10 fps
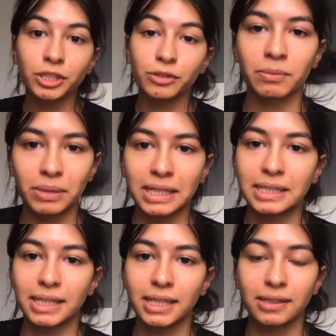you've
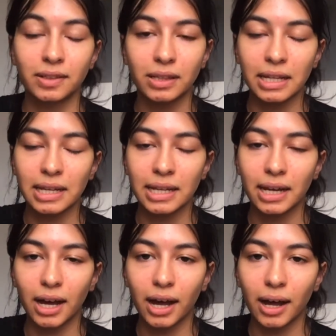completed the
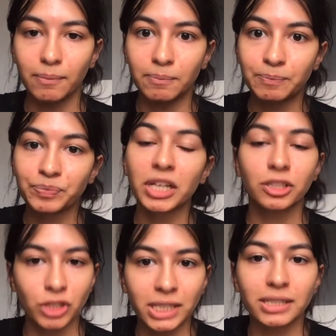
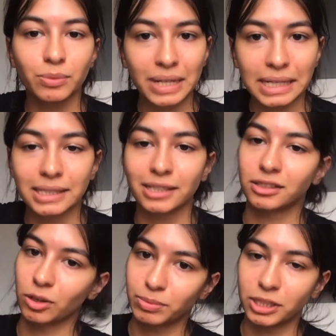strengths, weaknesses,
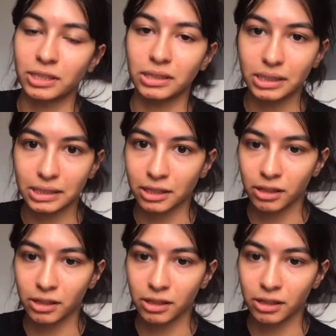opportunities and